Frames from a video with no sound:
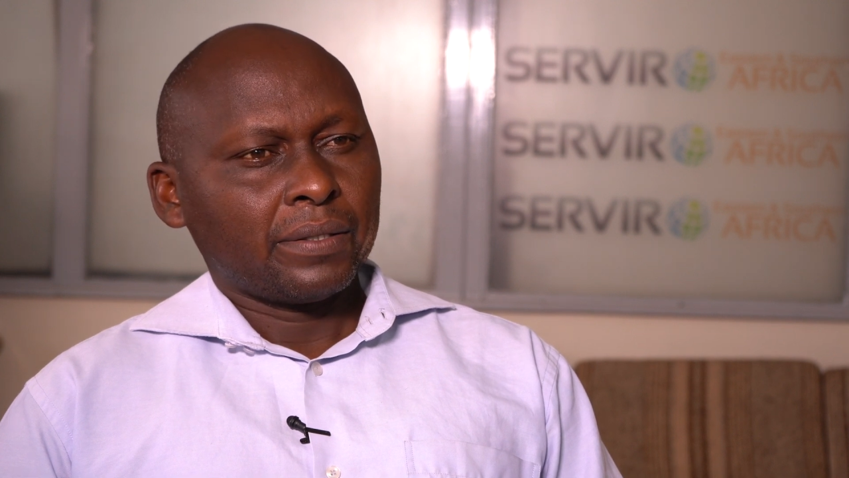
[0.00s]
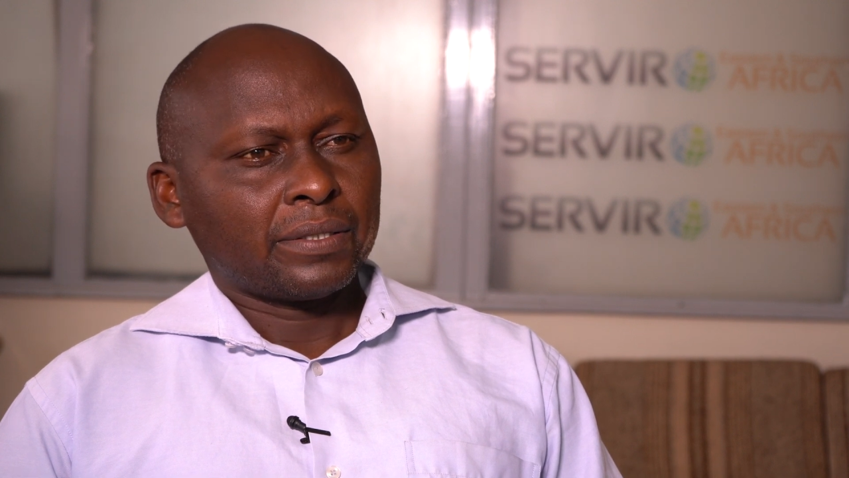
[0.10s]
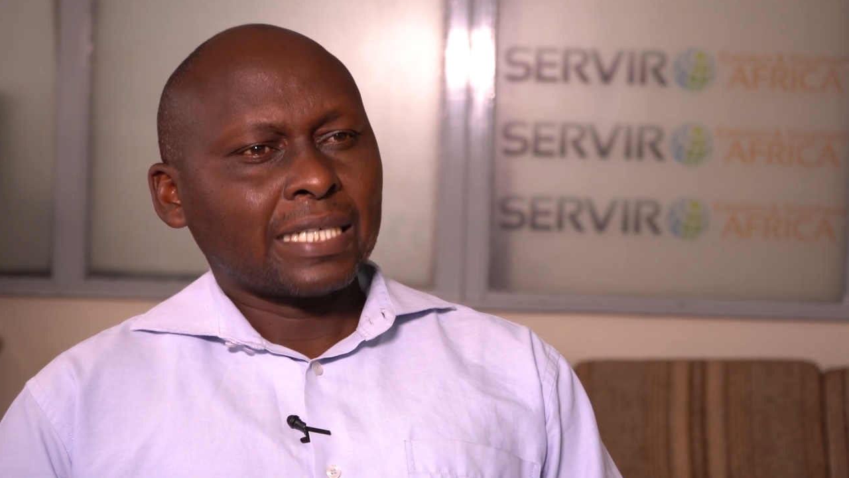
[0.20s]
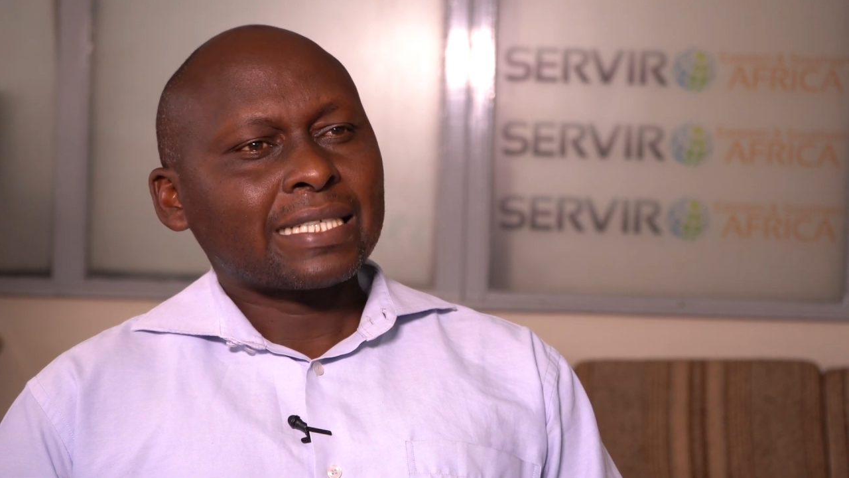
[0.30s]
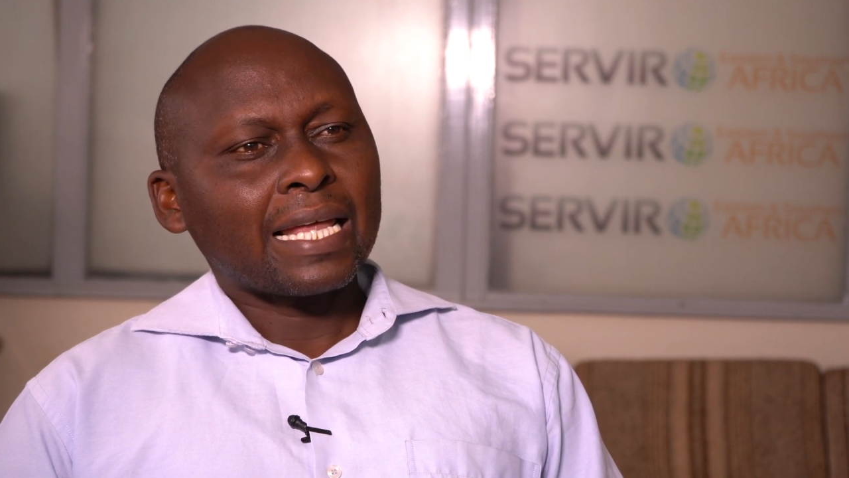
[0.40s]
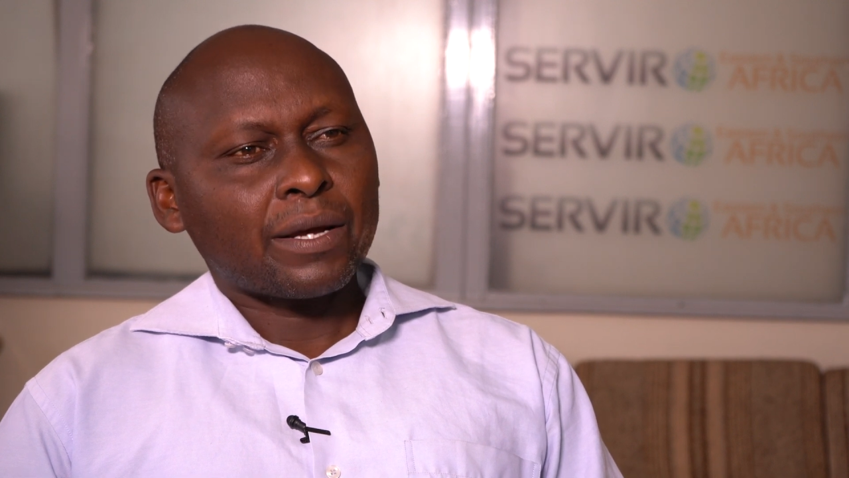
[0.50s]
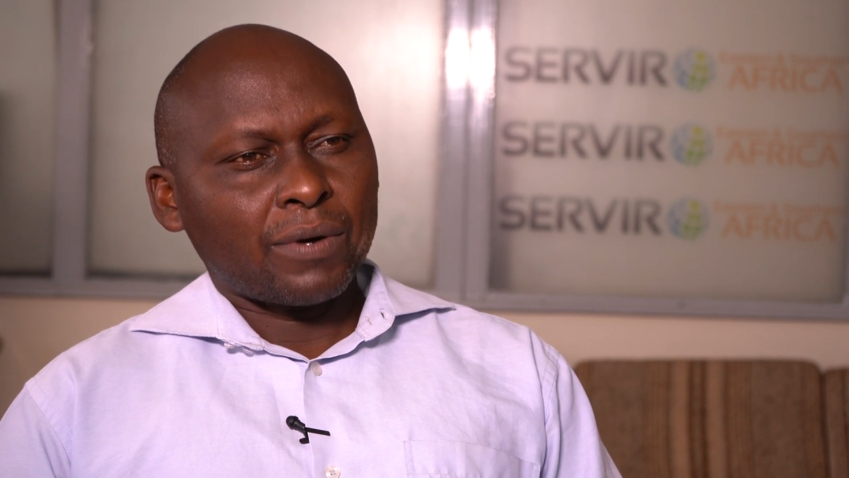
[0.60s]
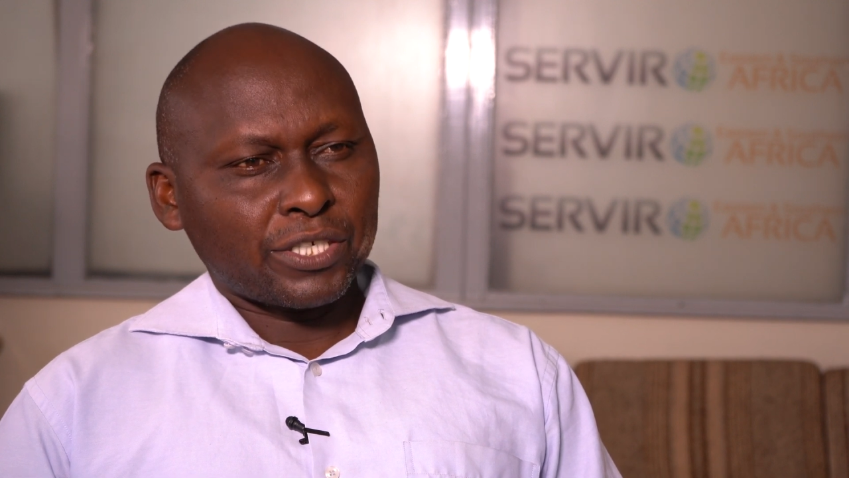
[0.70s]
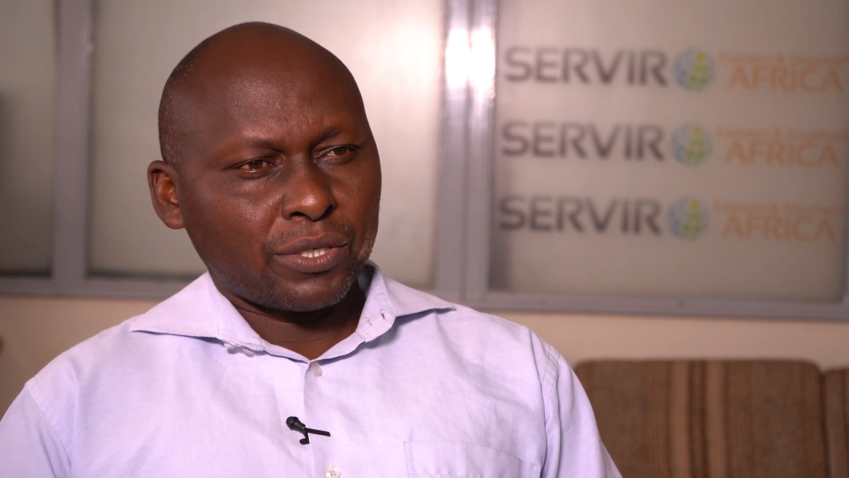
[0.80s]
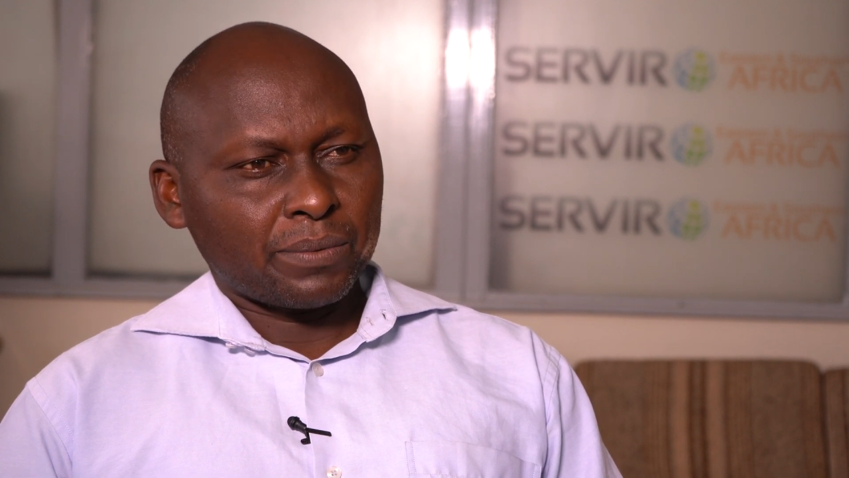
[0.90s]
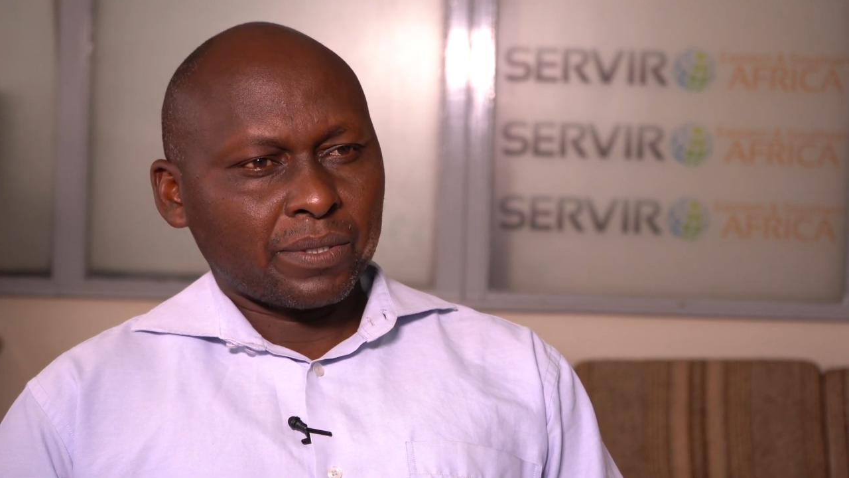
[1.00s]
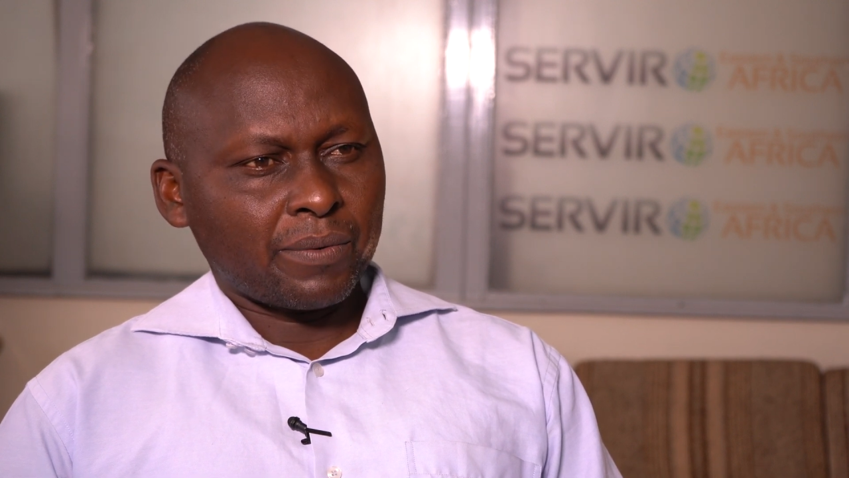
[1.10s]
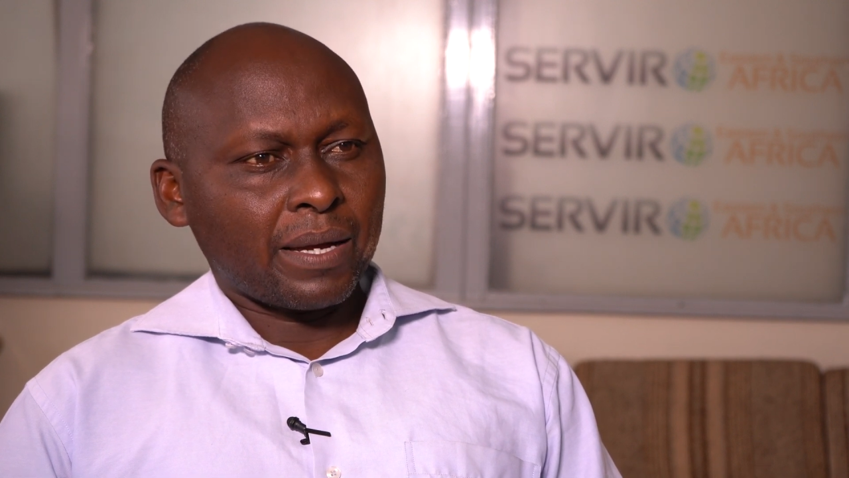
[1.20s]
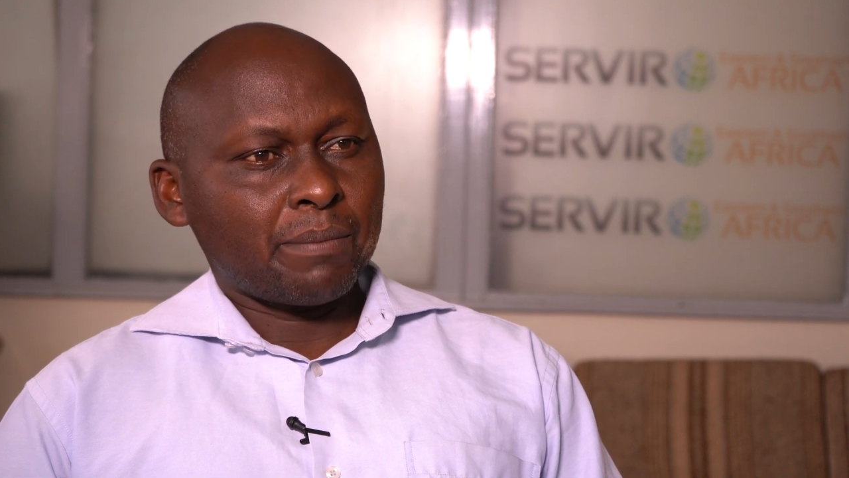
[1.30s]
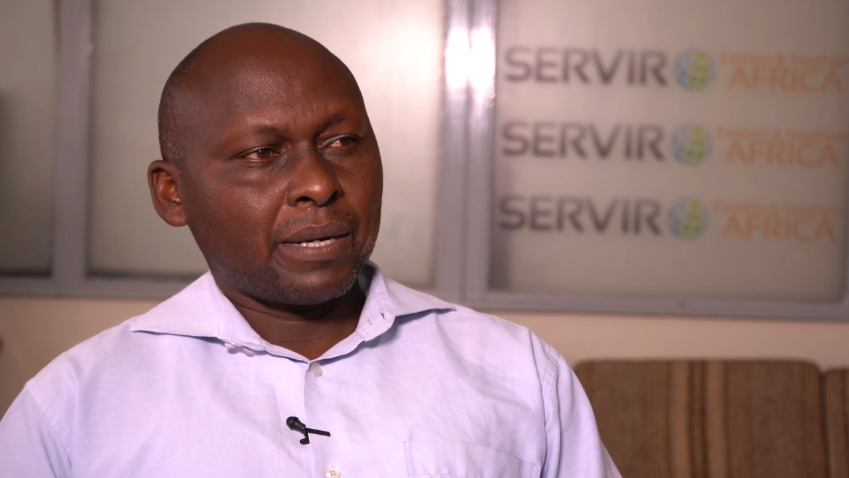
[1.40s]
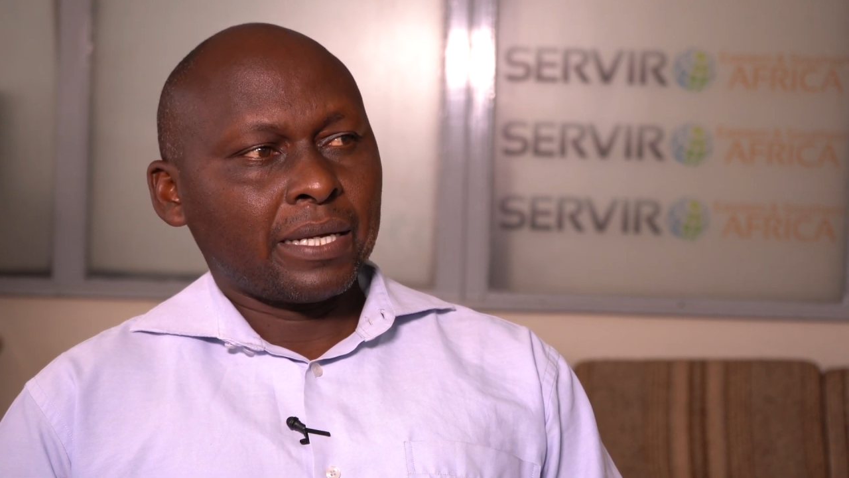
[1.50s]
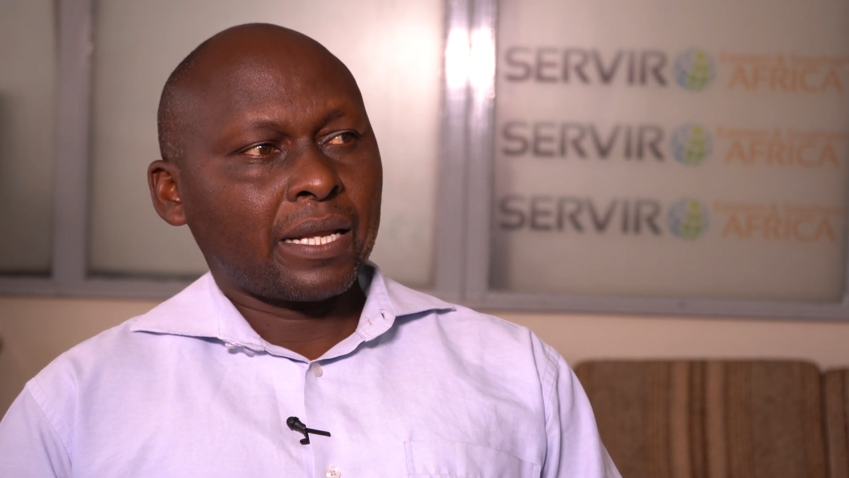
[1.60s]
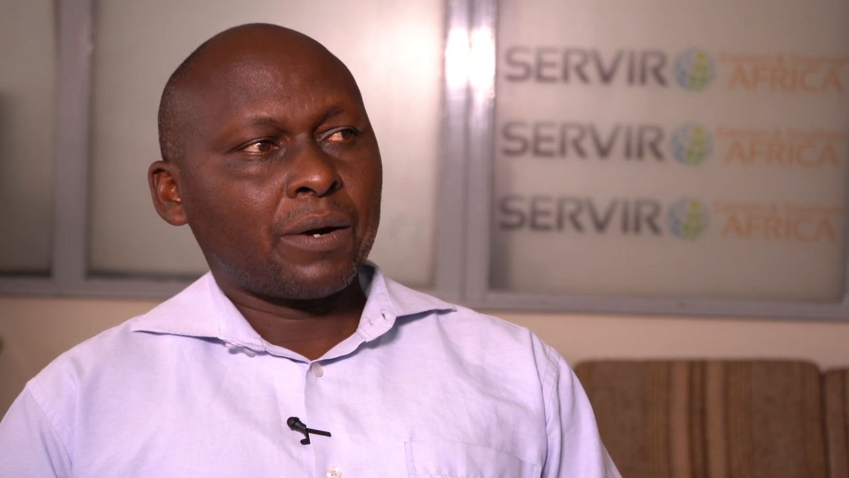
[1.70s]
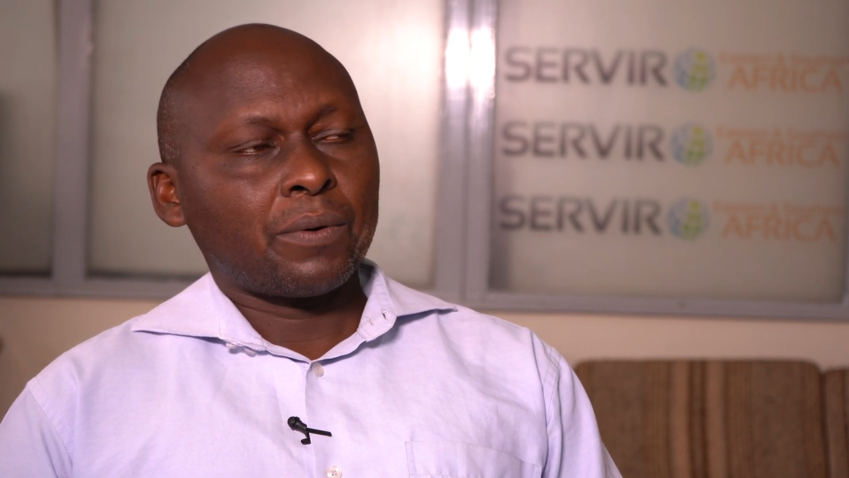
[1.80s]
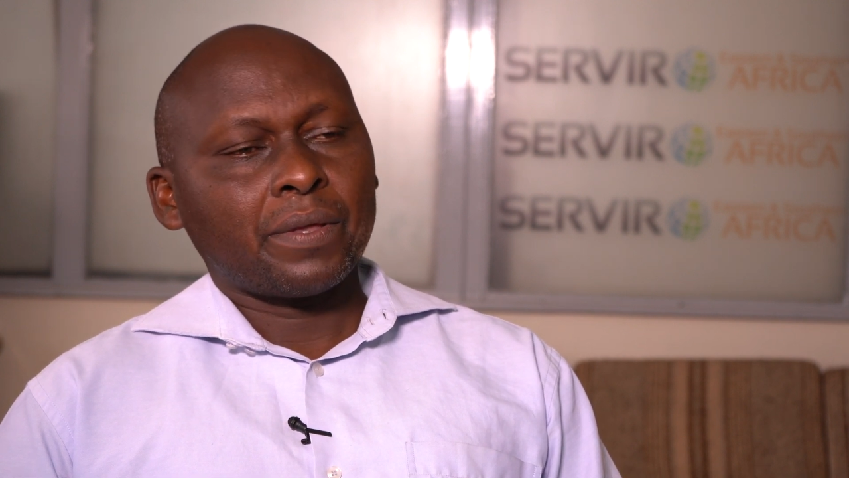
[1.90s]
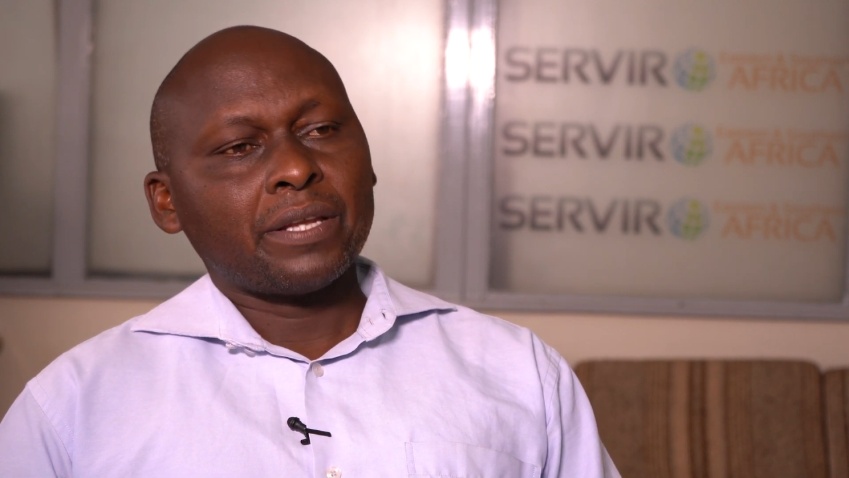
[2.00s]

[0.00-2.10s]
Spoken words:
such like workshops, whereby now